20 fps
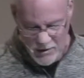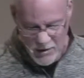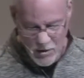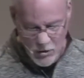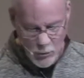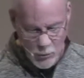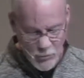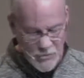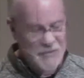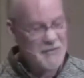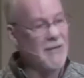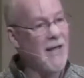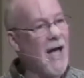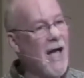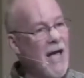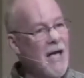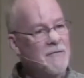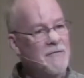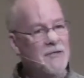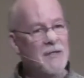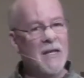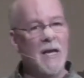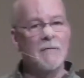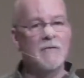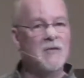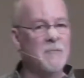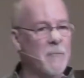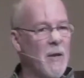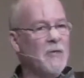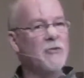whose lives gave
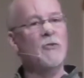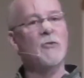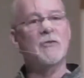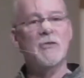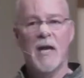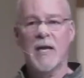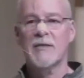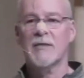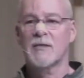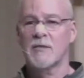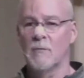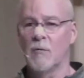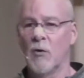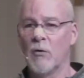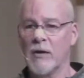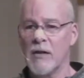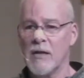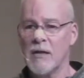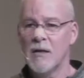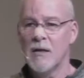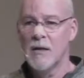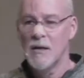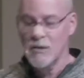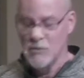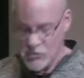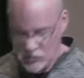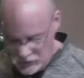special testimony to the